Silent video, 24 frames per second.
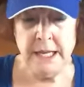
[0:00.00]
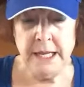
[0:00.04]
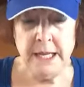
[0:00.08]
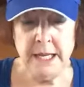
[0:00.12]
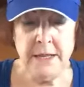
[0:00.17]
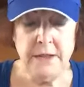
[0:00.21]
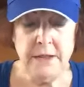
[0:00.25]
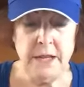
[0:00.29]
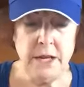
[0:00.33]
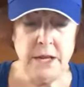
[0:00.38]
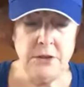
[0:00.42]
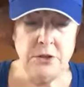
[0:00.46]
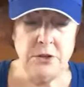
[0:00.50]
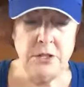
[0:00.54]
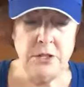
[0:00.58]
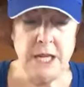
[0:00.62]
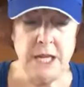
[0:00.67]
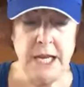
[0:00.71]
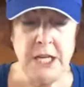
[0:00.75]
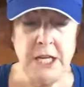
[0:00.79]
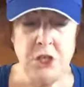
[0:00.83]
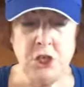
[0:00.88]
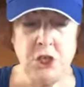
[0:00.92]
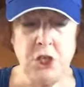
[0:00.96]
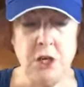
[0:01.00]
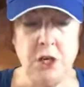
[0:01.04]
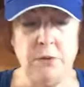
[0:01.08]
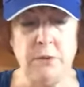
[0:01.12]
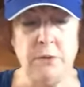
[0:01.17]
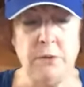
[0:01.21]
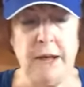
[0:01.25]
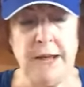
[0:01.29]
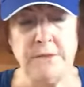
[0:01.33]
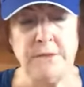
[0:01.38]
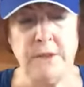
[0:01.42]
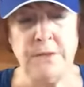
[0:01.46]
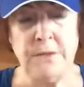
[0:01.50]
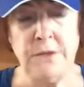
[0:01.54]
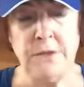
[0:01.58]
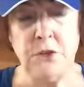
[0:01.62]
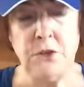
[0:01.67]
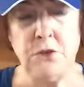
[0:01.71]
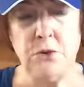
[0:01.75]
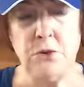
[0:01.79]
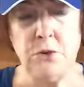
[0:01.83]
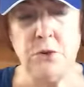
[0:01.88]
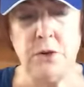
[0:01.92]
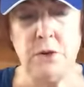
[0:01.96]
The other day, she arrived at the
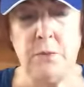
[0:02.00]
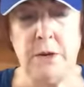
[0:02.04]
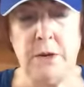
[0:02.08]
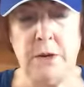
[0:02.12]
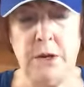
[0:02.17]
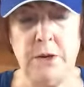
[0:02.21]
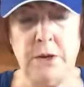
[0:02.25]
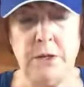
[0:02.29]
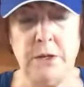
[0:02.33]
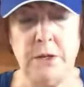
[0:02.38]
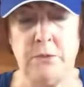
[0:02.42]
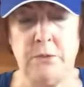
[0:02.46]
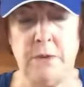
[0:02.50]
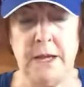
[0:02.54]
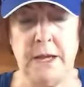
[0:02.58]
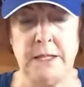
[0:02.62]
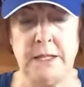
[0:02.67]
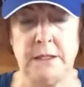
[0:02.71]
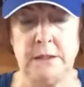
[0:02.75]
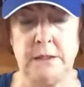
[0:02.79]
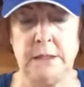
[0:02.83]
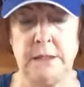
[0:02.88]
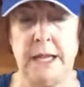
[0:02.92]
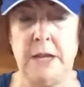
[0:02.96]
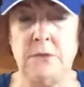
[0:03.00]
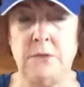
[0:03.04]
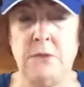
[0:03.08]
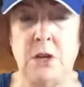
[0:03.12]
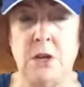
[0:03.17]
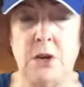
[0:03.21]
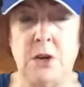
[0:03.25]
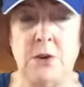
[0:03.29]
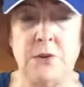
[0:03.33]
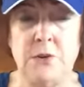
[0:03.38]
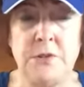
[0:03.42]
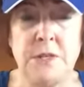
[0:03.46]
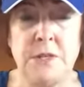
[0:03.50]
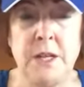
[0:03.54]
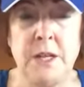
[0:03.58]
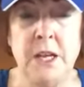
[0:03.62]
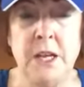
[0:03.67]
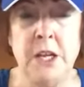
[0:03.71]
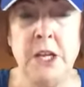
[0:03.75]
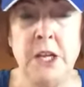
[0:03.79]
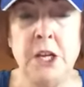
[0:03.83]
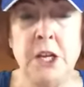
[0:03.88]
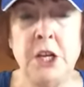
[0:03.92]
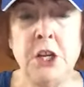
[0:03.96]
door wearing a red clown nose
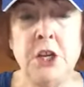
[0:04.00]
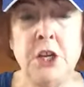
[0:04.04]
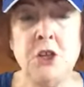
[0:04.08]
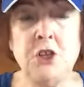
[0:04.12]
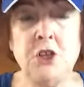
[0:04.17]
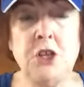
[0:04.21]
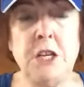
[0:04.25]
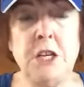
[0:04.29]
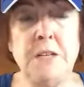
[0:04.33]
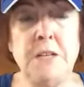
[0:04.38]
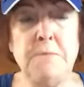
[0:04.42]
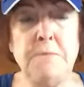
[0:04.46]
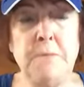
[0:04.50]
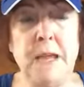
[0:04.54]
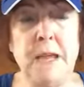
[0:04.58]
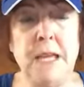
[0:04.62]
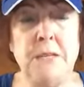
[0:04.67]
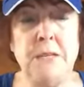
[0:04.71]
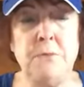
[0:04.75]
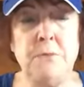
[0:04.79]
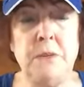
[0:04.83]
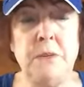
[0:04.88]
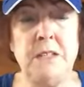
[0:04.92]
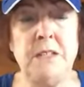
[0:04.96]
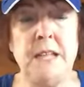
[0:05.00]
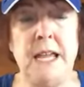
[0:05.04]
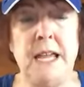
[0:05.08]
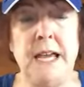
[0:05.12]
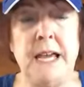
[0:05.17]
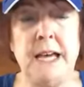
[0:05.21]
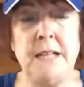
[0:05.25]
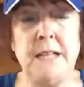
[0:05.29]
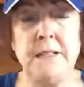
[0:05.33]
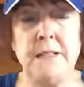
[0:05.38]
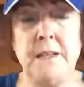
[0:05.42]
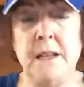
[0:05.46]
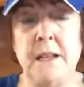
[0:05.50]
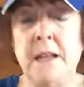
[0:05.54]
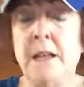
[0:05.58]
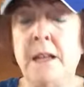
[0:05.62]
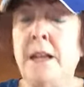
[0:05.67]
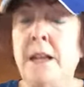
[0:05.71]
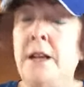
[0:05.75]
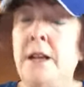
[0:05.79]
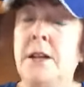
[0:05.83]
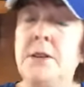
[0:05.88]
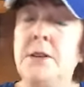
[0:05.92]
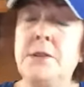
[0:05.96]
she'd made with Dad
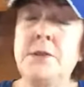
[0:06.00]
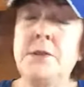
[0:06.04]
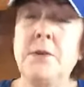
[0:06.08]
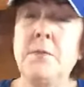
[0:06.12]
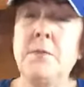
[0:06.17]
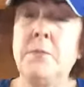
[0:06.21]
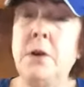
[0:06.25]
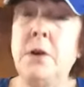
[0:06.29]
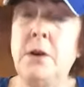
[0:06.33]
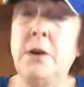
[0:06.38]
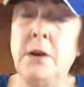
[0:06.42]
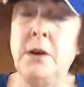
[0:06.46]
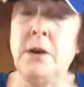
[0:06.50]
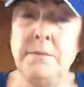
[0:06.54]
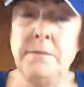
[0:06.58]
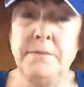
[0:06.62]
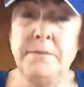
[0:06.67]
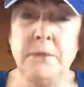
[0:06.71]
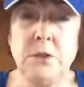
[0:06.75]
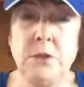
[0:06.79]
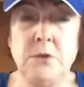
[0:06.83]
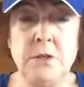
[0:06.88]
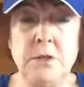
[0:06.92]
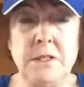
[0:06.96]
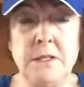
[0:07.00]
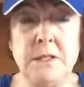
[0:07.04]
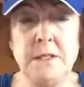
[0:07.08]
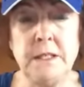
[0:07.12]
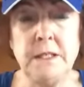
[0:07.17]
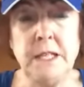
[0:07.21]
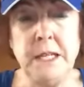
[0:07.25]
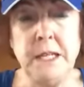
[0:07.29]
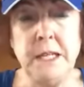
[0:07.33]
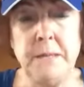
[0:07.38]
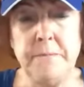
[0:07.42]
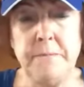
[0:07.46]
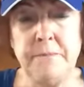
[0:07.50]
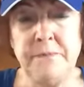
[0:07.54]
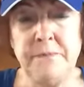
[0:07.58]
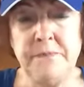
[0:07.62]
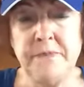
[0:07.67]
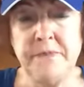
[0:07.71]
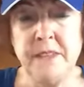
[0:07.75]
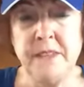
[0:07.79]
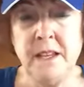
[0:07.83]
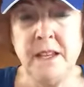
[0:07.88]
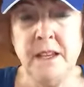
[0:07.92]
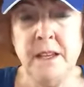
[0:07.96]
so Mom could sleep.
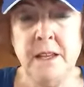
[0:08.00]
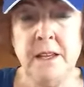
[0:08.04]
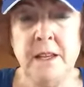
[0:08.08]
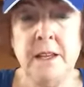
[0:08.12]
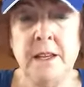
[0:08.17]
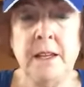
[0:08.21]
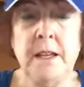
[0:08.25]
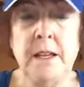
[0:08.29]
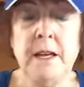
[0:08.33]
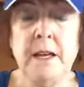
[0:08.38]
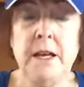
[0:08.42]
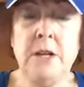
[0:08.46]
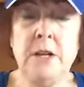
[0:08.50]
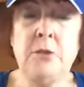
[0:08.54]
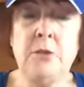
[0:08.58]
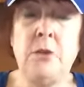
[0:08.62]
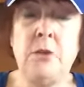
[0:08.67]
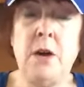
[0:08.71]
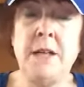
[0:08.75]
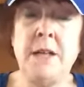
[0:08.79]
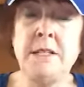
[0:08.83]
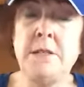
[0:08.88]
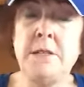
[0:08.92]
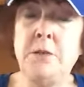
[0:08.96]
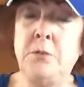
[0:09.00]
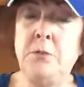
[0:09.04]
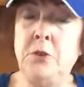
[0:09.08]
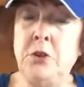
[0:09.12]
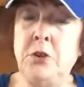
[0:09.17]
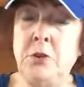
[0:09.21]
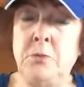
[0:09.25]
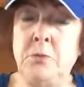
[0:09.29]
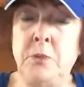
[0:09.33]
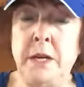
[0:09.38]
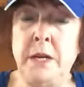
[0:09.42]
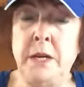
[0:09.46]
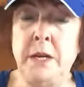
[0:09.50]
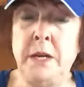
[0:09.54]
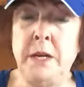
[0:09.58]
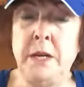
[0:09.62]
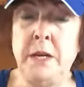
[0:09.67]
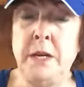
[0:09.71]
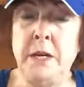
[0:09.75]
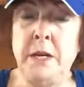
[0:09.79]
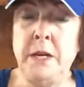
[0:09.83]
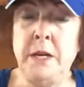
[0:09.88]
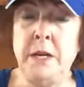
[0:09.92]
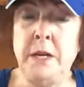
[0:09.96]
Across the room, when
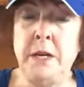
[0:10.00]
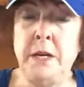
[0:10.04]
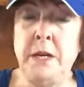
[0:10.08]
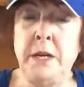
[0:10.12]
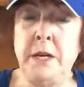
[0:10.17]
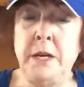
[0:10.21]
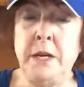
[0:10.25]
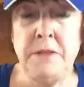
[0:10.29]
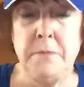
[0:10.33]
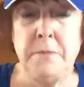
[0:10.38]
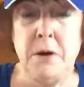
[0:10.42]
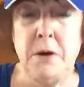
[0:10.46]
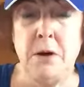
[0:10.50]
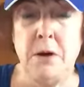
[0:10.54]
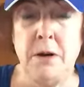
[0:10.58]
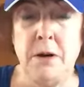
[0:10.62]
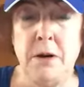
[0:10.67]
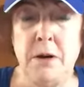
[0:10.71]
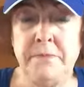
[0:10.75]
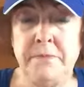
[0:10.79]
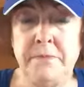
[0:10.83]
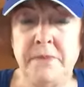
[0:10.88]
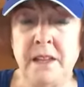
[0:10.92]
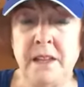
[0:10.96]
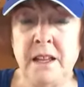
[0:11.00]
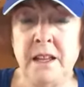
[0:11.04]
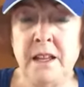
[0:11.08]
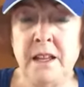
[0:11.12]
he chatted with Mom